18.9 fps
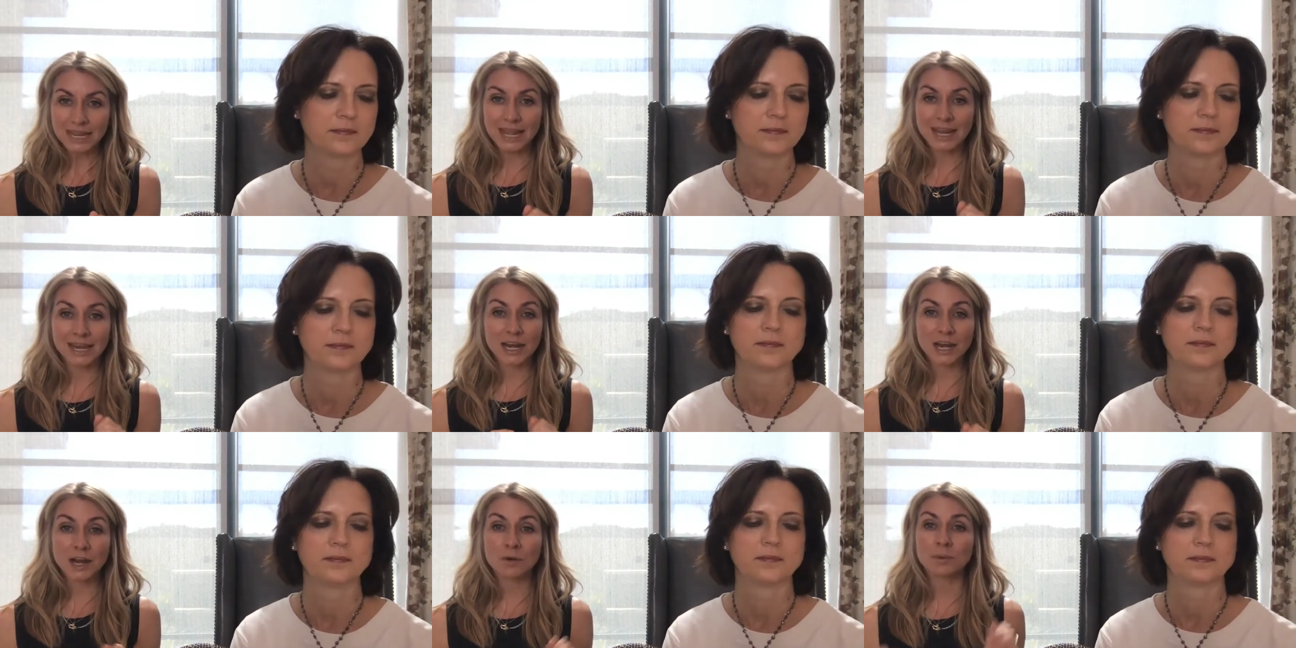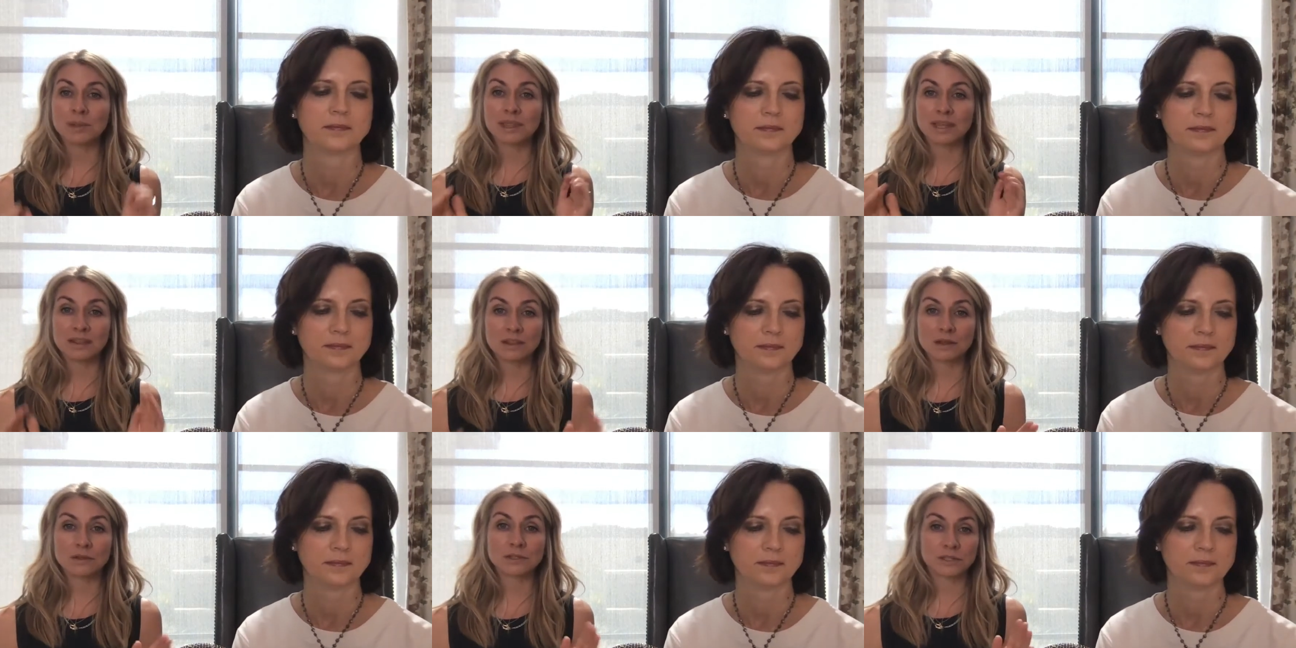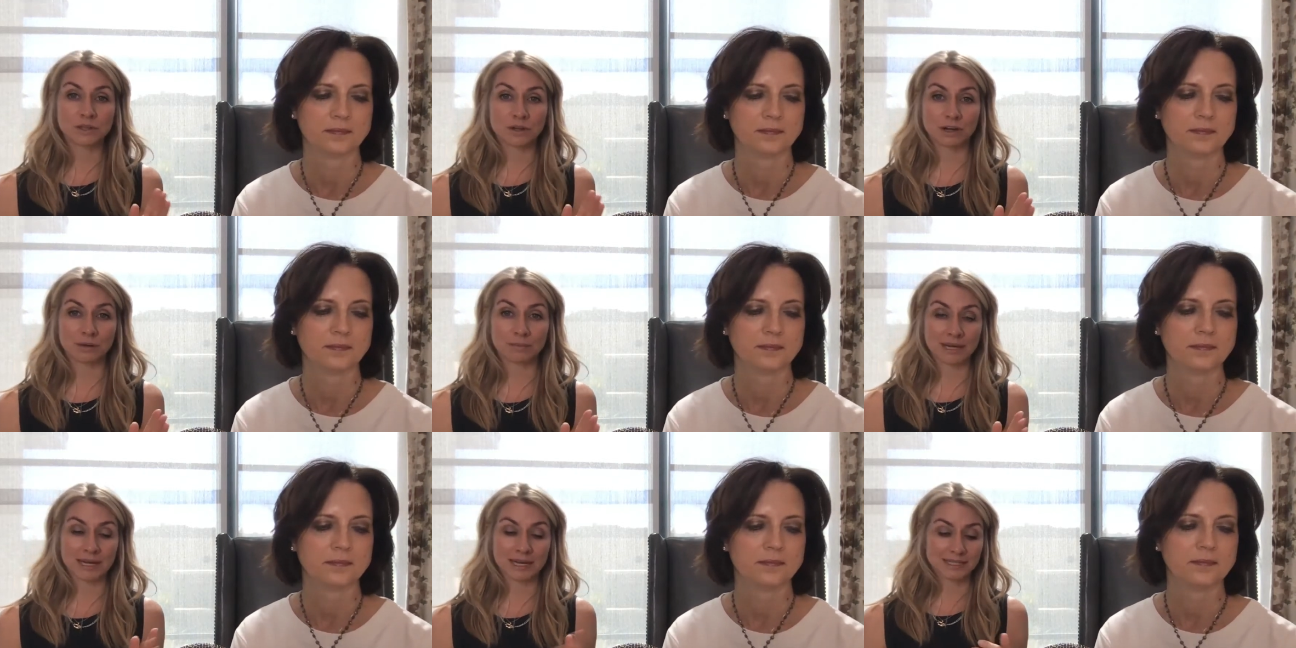Speaker 1: And I know within those
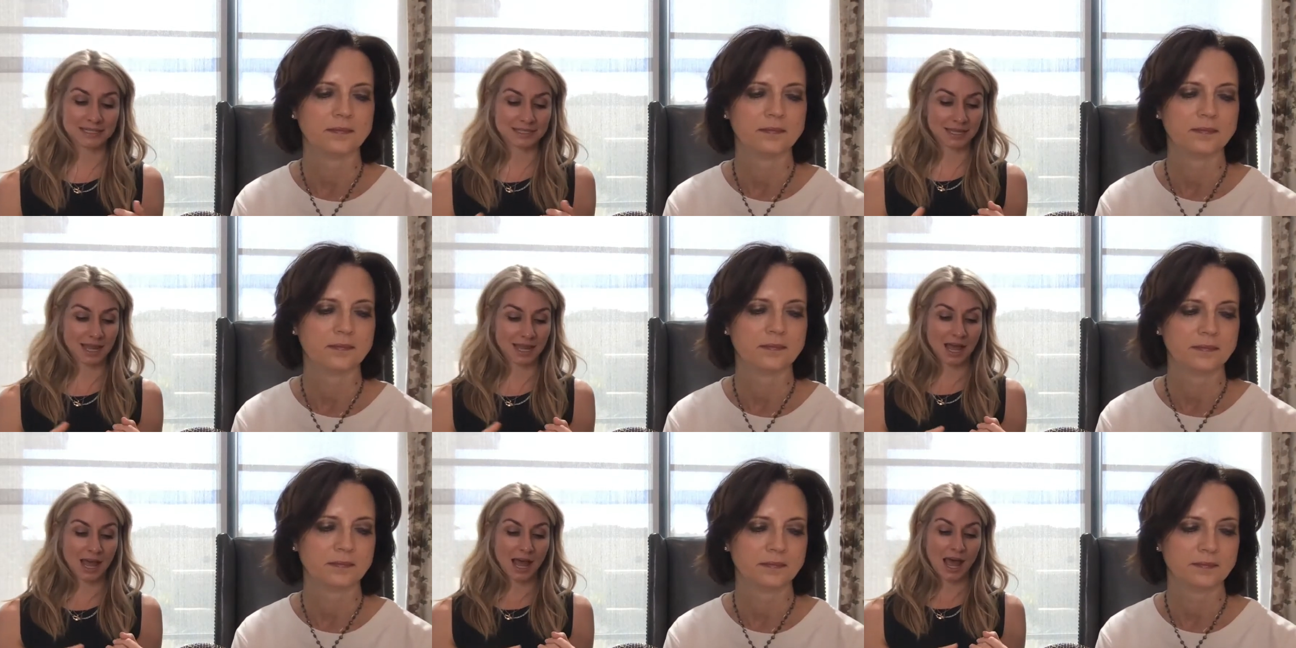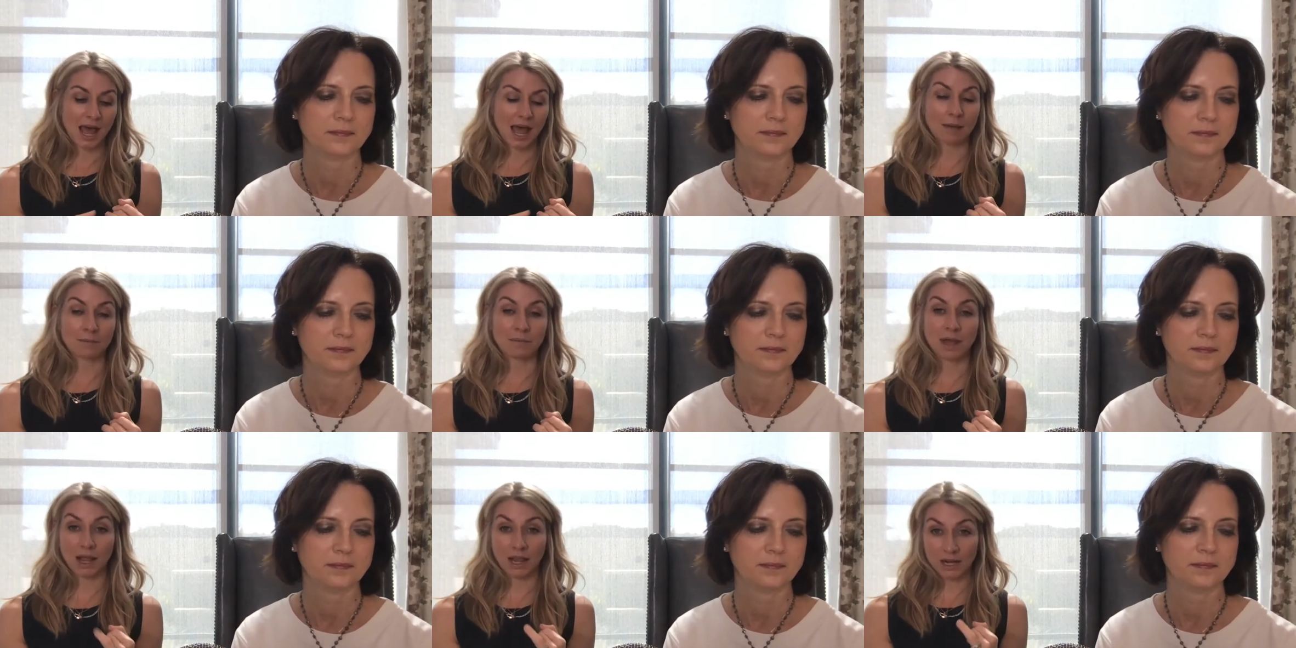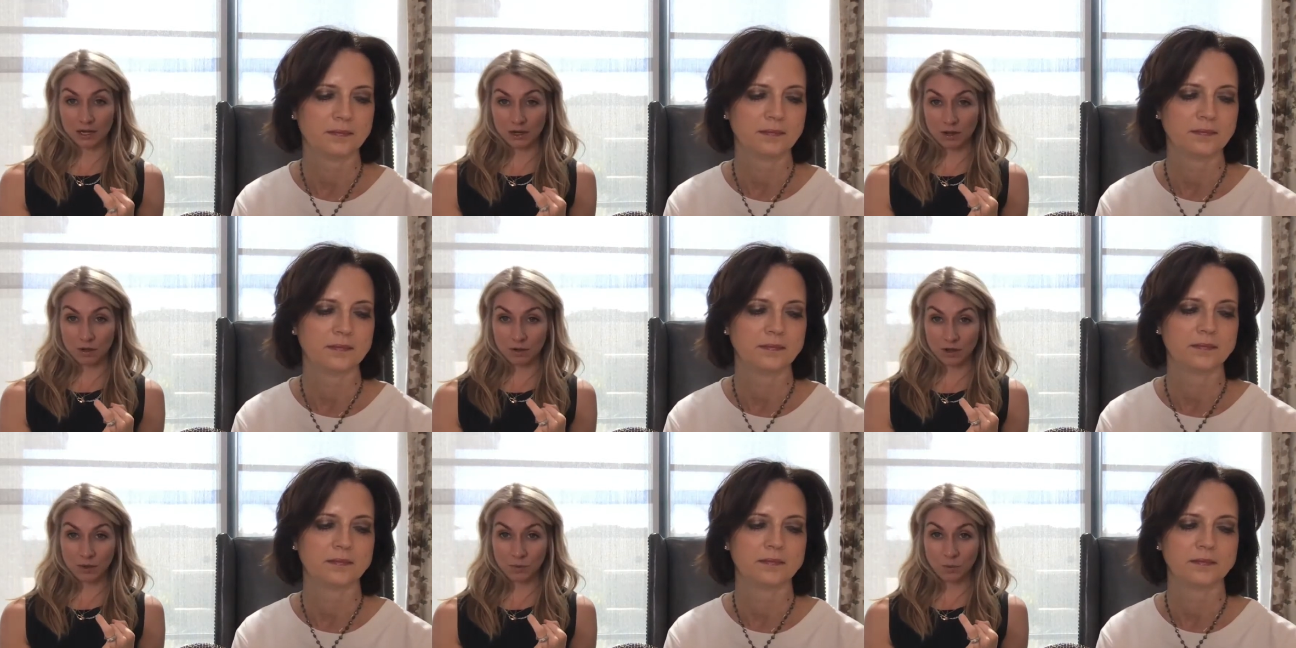30 minutes, I'm not going to
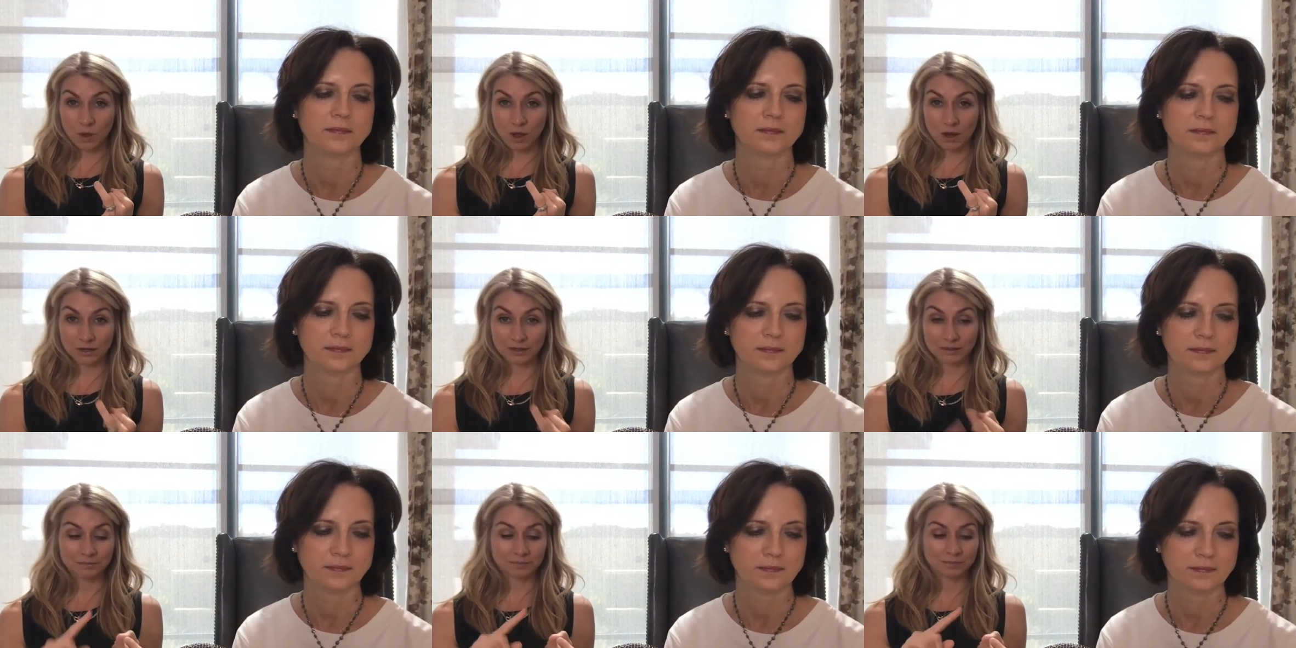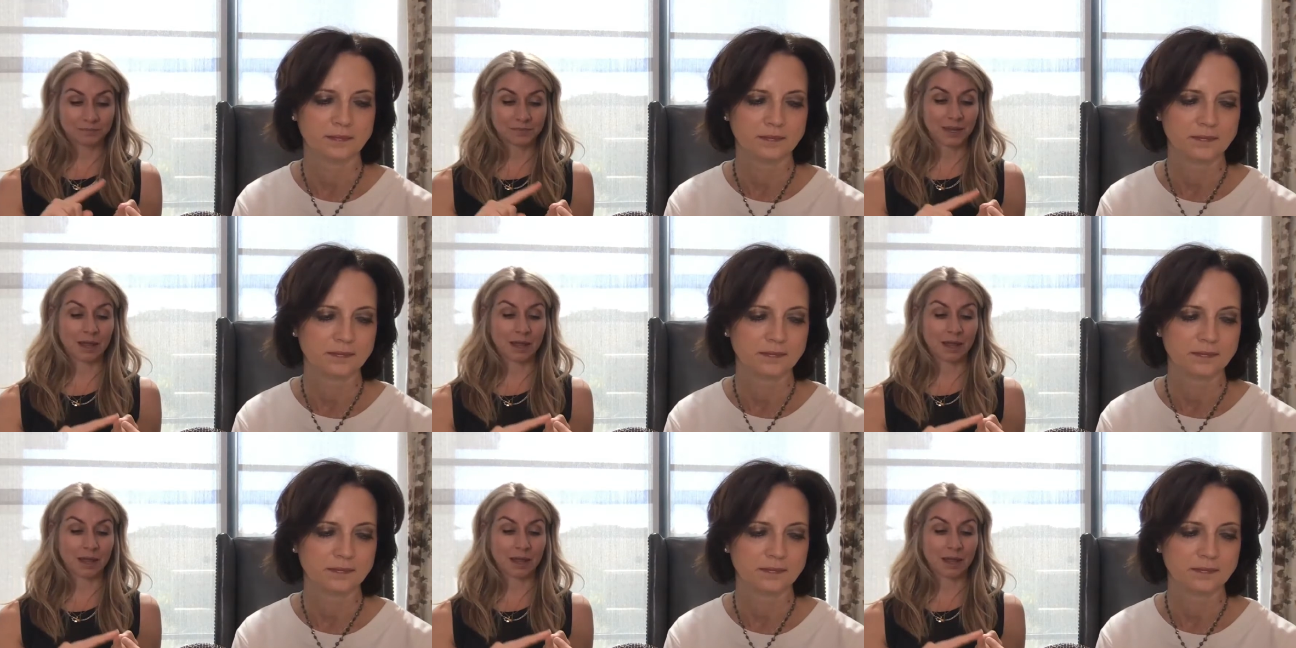go get water.